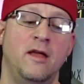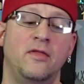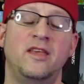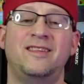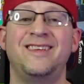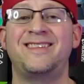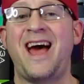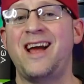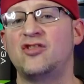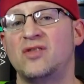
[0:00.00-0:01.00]
This is
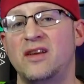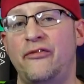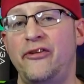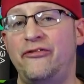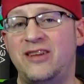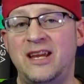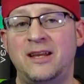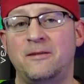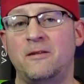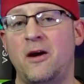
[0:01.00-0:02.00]
actually
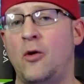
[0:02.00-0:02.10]
15,